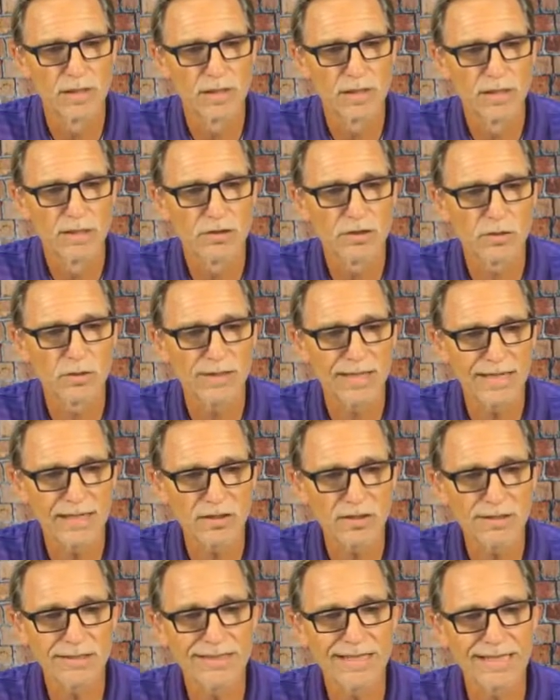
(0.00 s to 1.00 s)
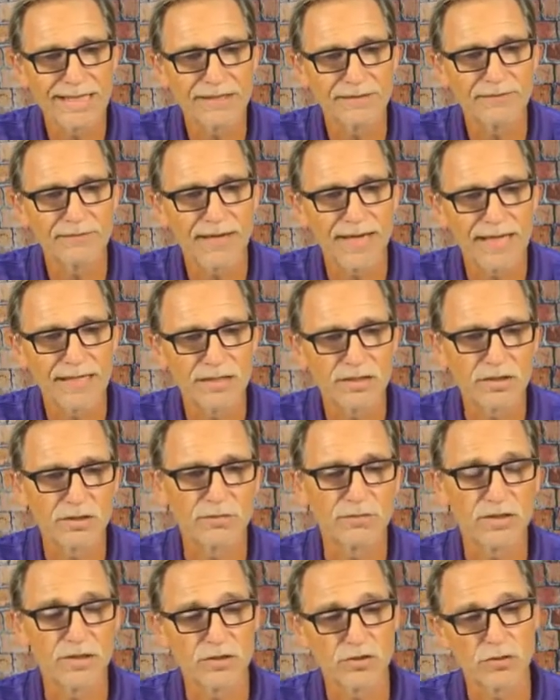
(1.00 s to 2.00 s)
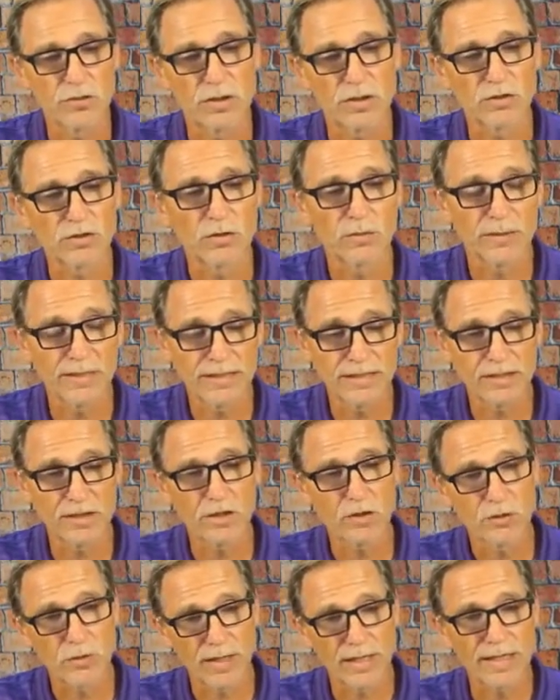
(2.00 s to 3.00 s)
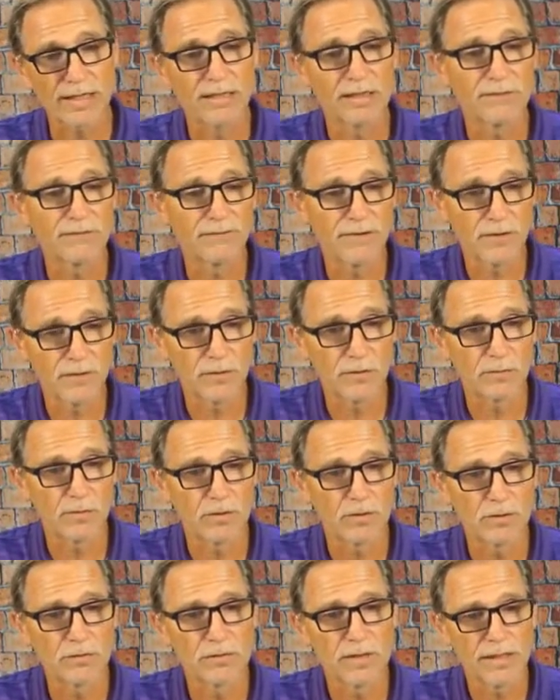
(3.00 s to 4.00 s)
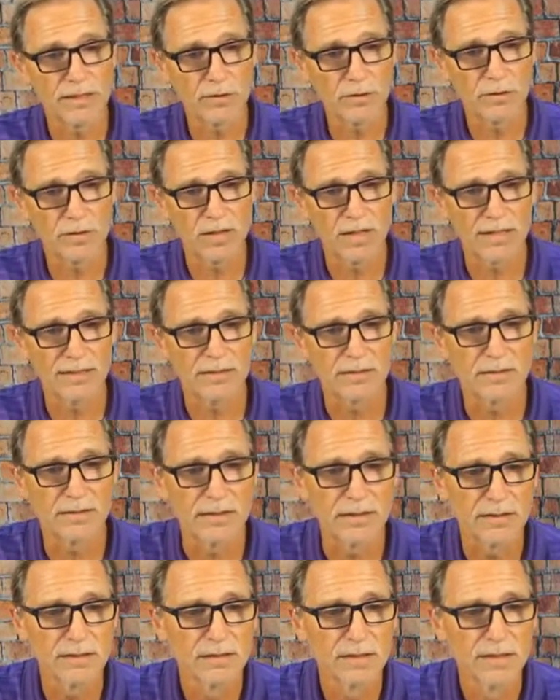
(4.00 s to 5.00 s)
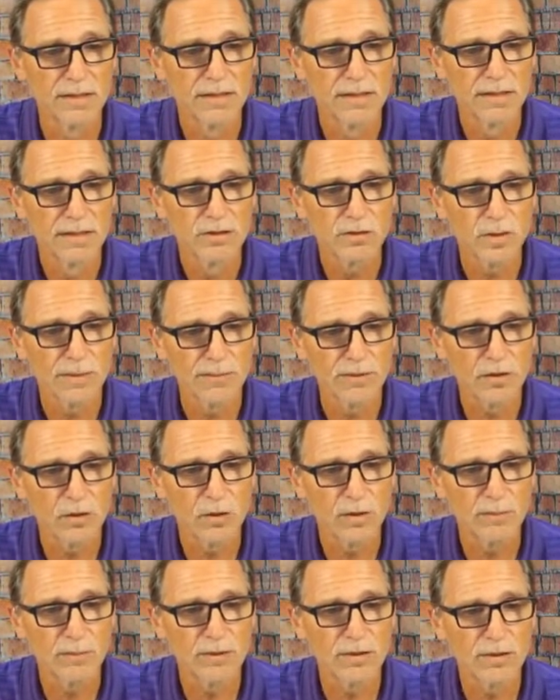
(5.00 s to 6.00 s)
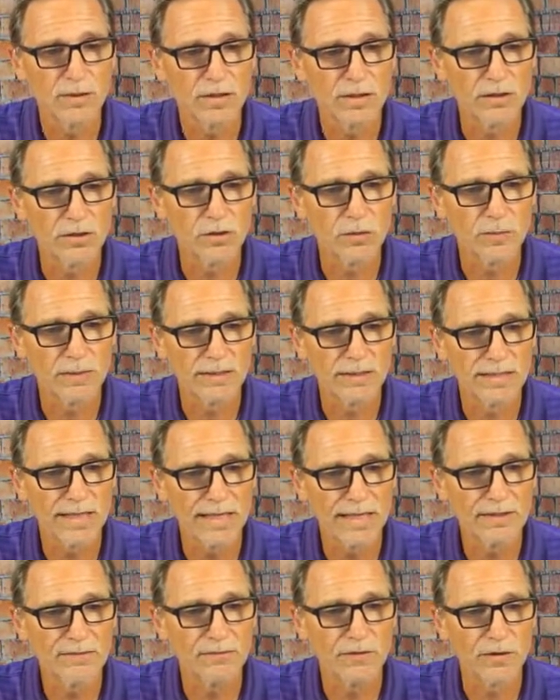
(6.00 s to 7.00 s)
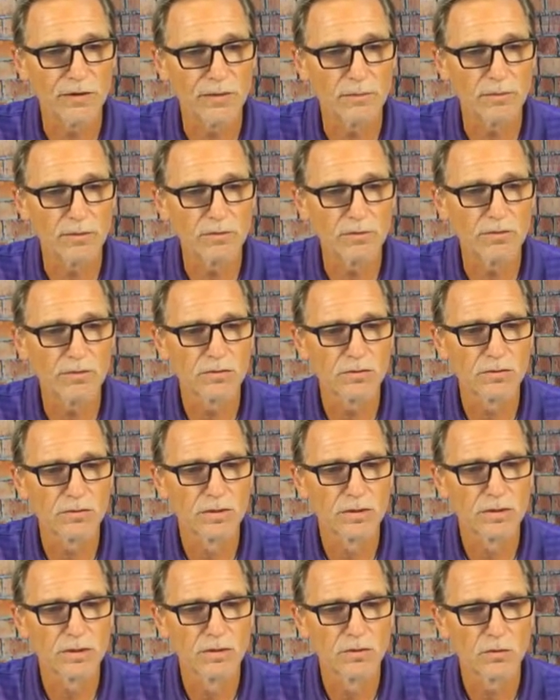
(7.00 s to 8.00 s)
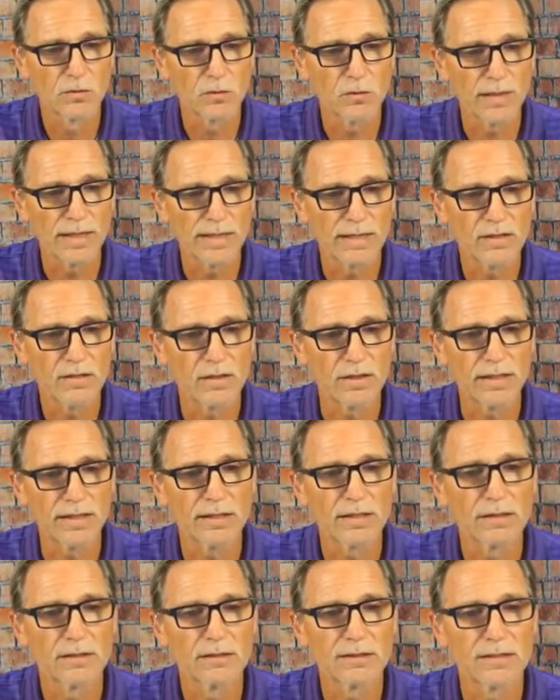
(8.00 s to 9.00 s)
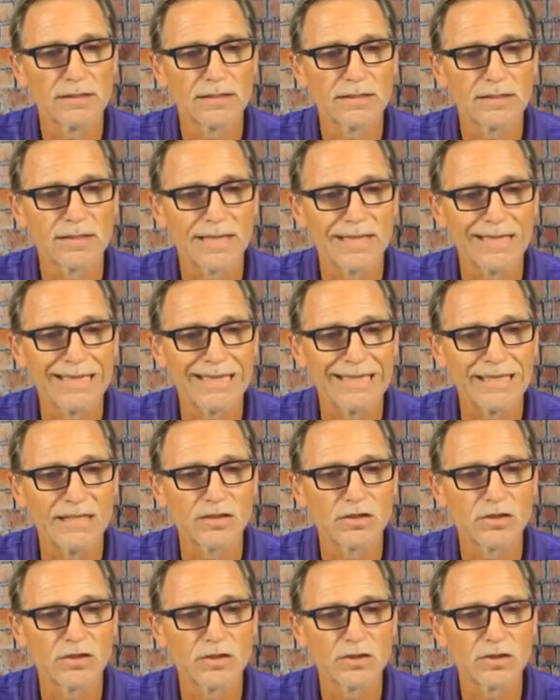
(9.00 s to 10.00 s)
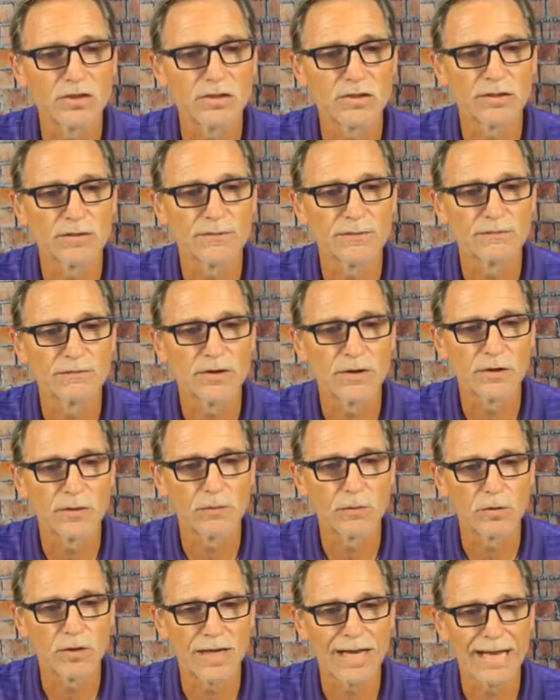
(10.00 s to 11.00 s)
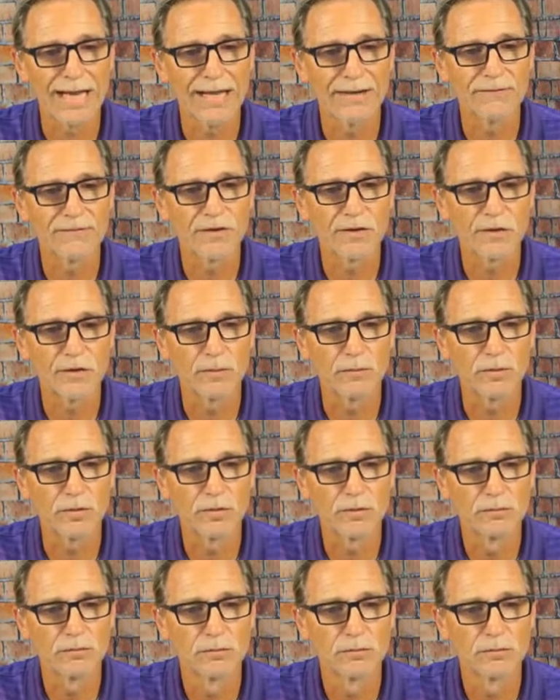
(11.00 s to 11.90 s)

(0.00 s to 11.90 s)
So to actually take advantage of this structure, we need to create a variable that utilizes it. So I'm going to go up here under Retain Variables, right click, and say Insert Variable or Add Variable.